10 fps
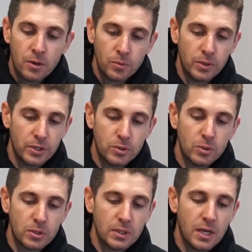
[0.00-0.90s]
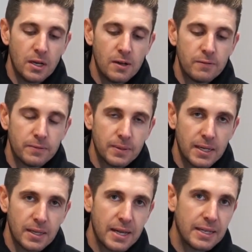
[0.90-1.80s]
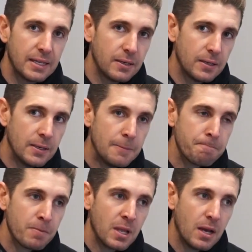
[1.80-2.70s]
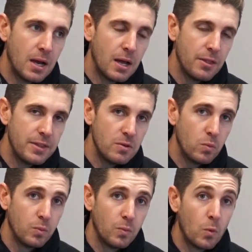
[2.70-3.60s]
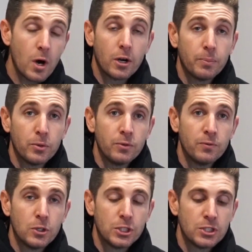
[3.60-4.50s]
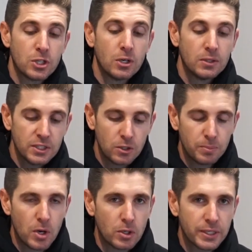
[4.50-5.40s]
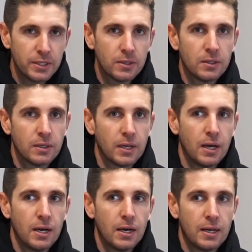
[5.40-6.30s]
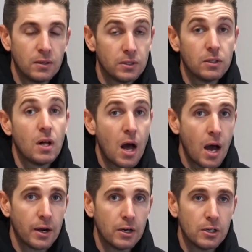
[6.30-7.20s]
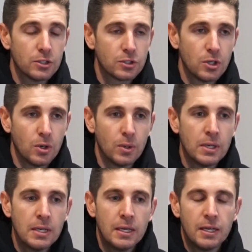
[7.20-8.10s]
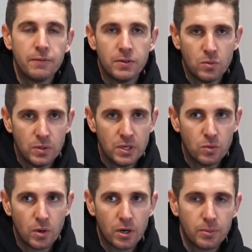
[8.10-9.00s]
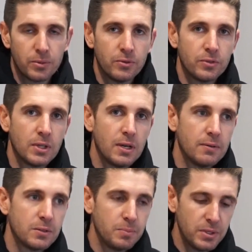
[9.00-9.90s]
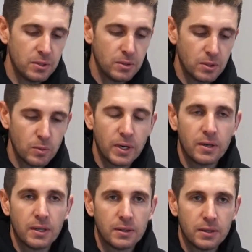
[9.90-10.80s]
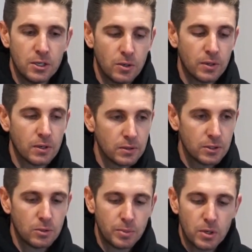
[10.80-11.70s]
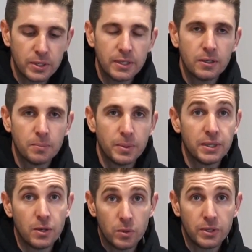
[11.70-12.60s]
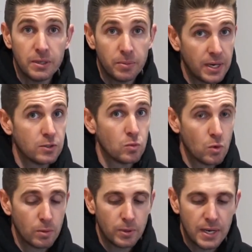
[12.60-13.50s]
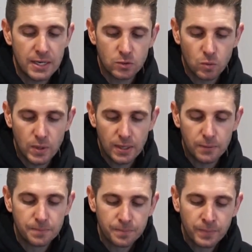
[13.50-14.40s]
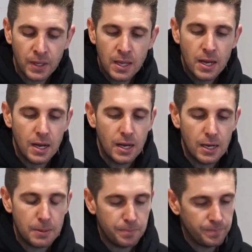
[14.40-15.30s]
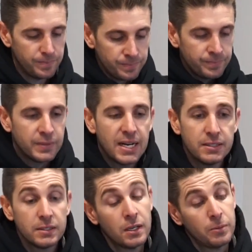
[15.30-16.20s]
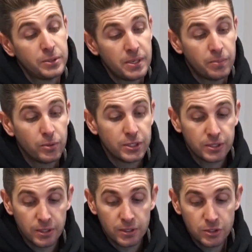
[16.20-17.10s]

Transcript: Really cool glove. I like it. The waterproof versions are a little bulkier and a little hotter. So if you need waterproof gloves, be aware that, you know, they're a little bulkier, but they will keep your hands warmer as well. That is the 100% Brisker.